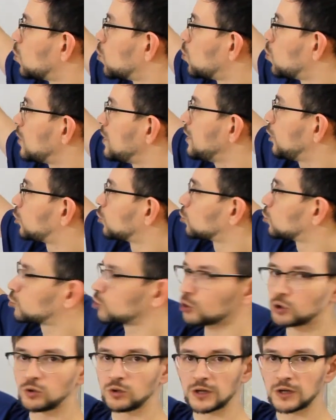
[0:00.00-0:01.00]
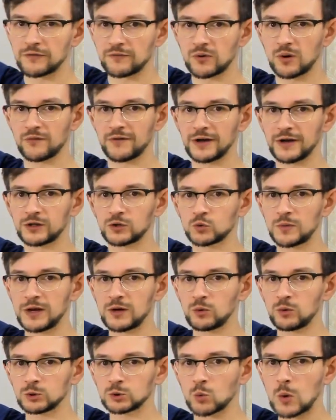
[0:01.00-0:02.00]
we need the total weight to be
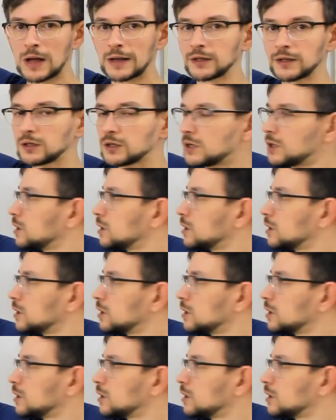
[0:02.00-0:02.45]
equal to 1.